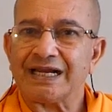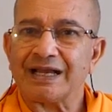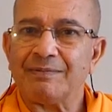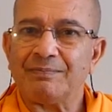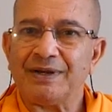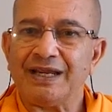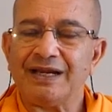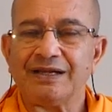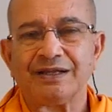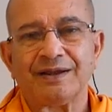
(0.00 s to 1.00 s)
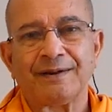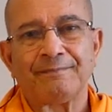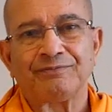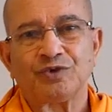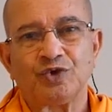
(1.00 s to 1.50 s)
complete
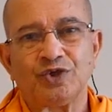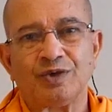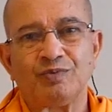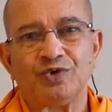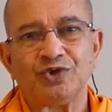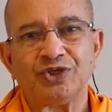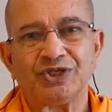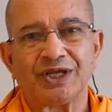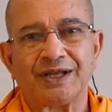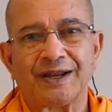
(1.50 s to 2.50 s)
to the musician,